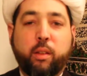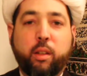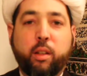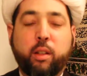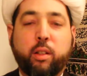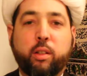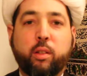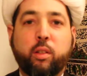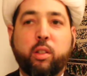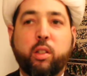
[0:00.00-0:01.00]

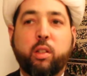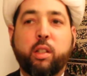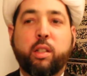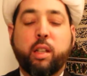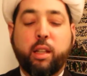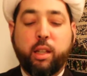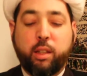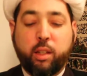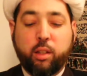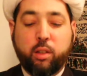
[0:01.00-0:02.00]
they said
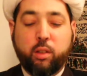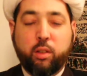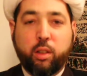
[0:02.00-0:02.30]
that the